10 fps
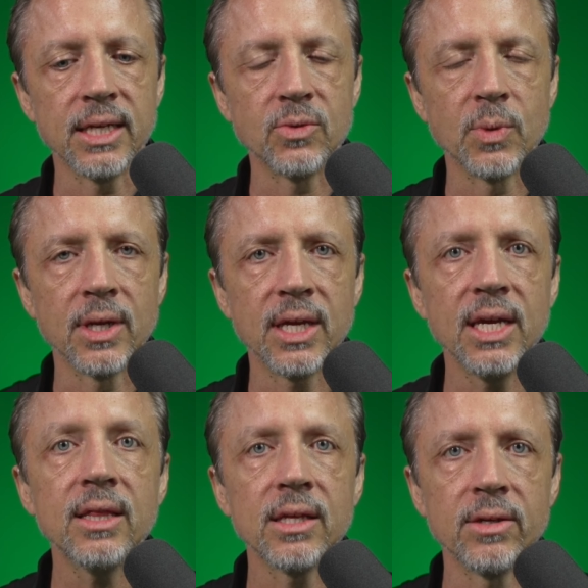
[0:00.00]
That's what
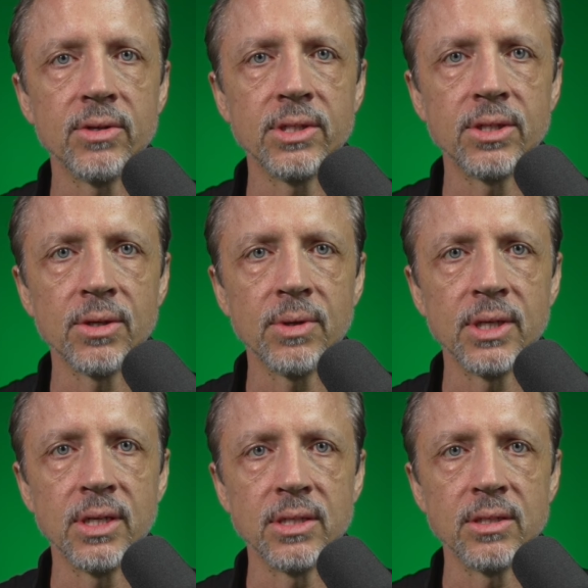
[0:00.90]
Keith alluded to
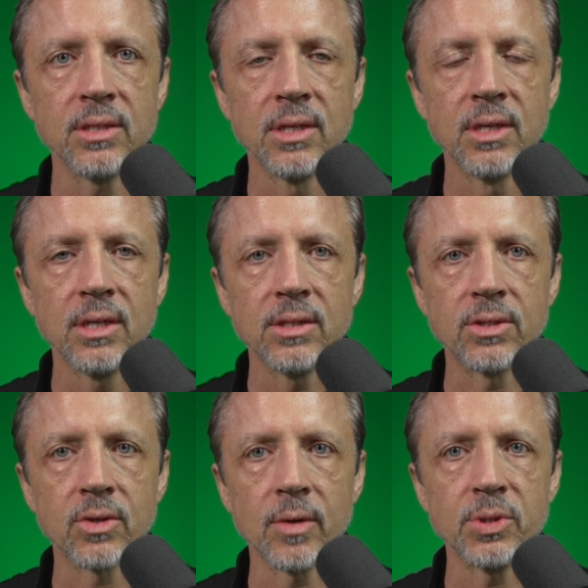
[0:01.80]
in his
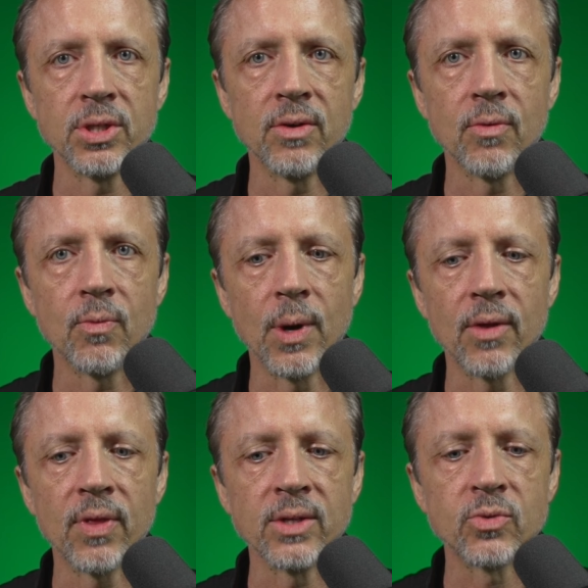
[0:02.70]
description of where
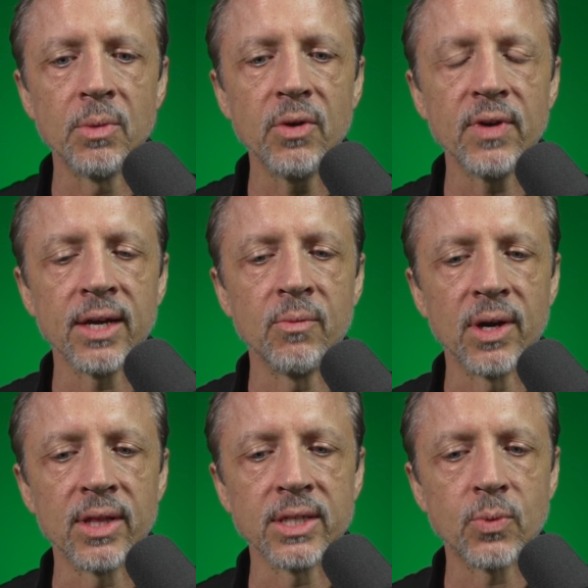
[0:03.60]
things were moving and
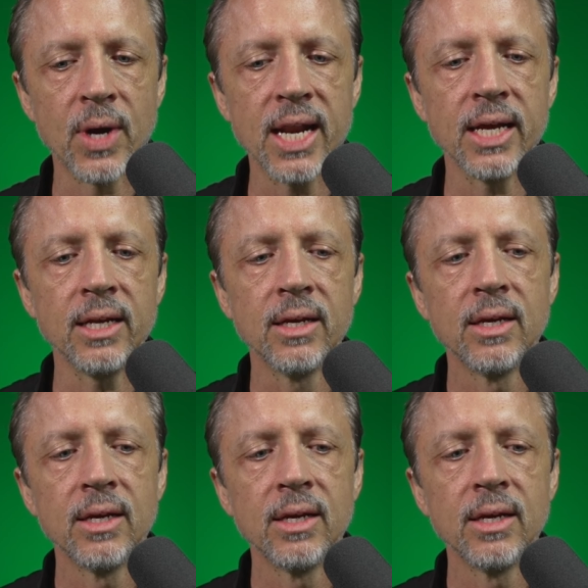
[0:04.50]
where things were headed.